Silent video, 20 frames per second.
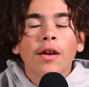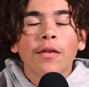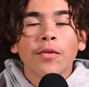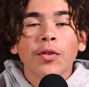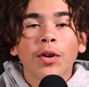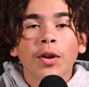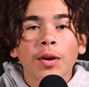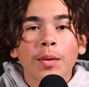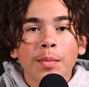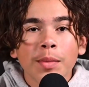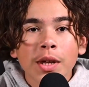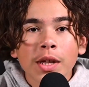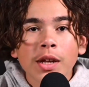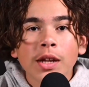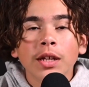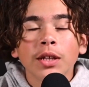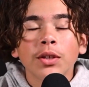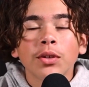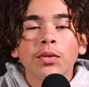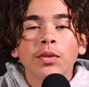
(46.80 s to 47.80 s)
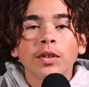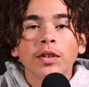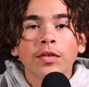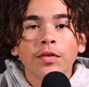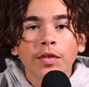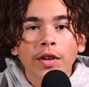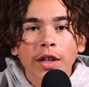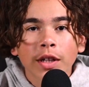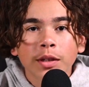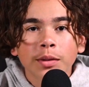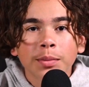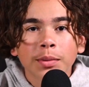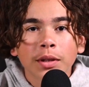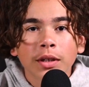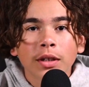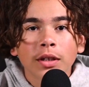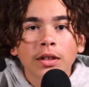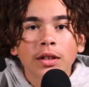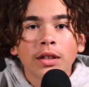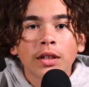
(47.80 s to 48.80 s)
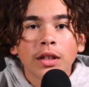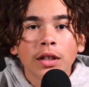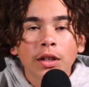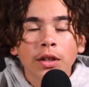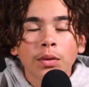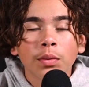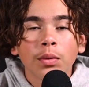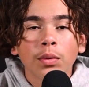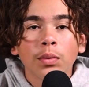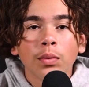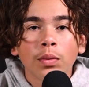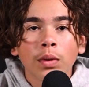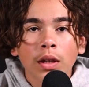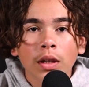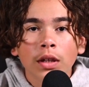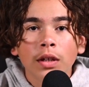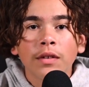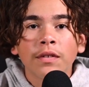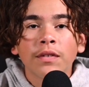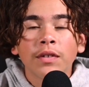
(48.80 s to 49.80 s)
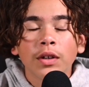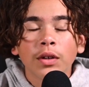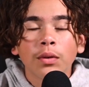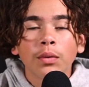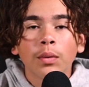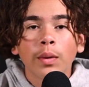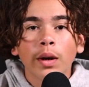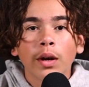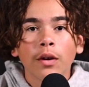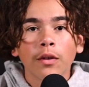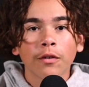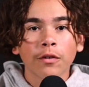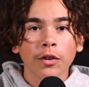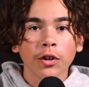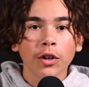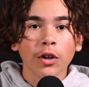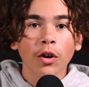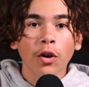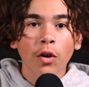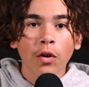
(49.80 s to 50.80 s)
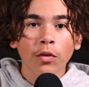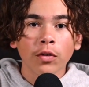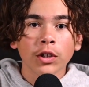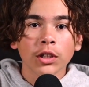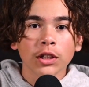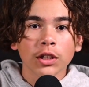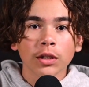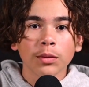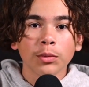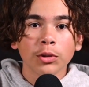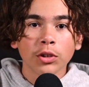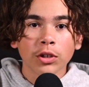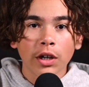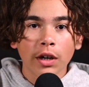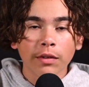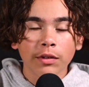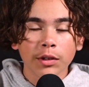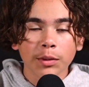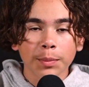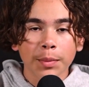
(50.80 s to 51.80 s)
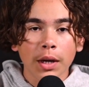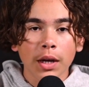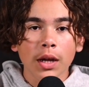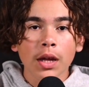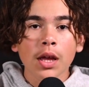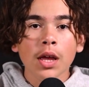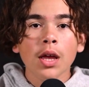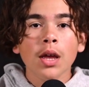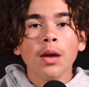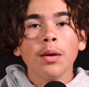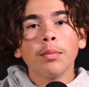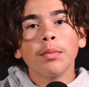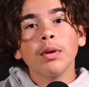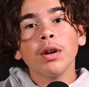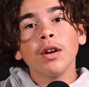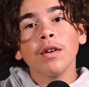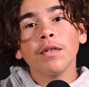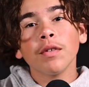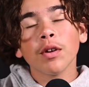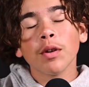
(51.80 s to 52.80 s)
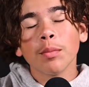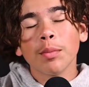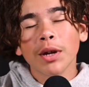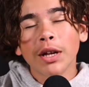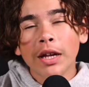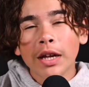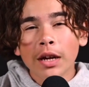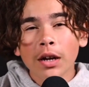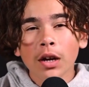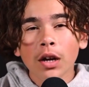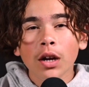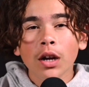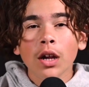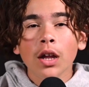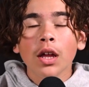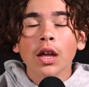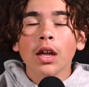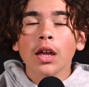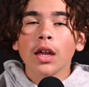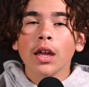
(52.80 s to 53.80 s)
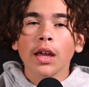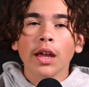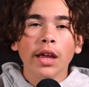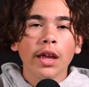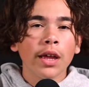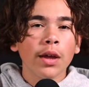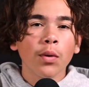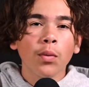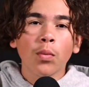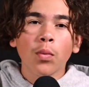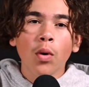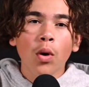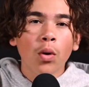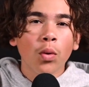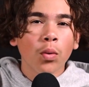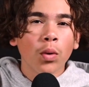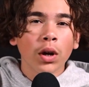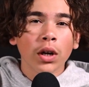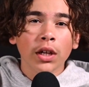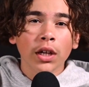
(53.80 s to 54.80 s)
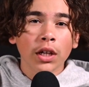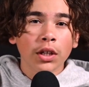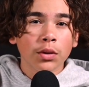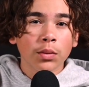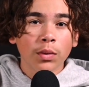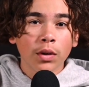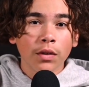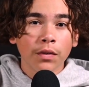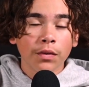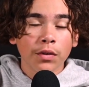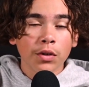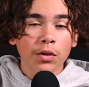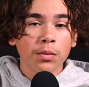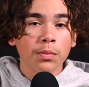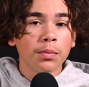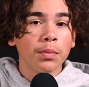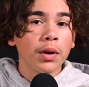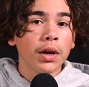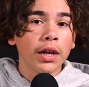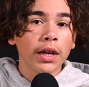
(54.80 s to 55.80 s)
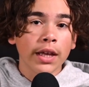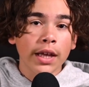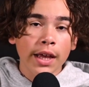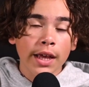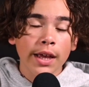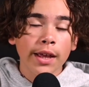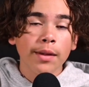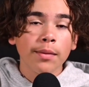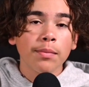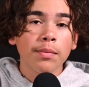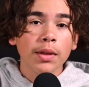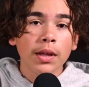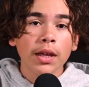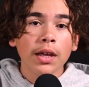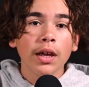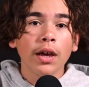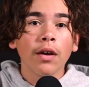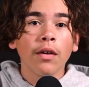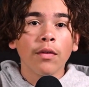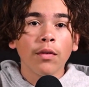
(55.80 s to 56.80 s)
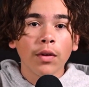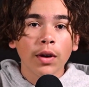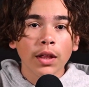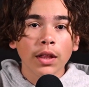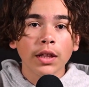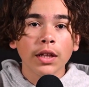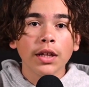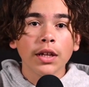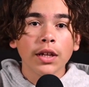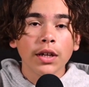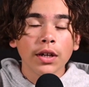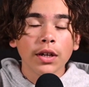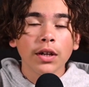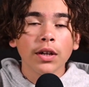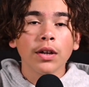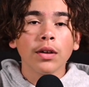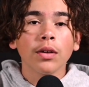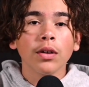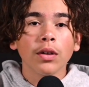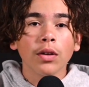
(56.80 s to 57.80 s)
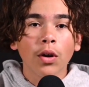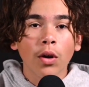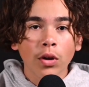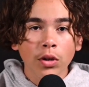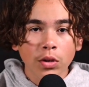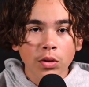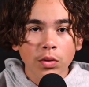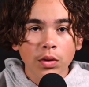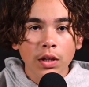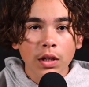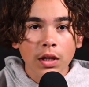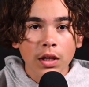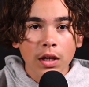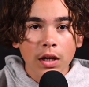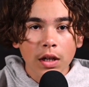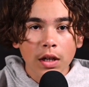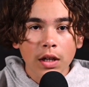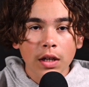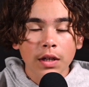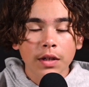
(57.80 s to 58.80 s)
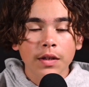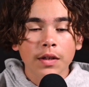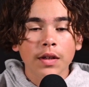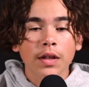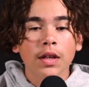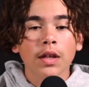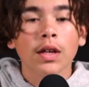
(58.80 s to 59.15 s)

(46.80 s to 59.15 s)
If you're an immediate to an advanced player, this will really fit well for your overstable driver spot. But if you're a beginner, it won't work as well for you, but it can be a really good uh, utility disc.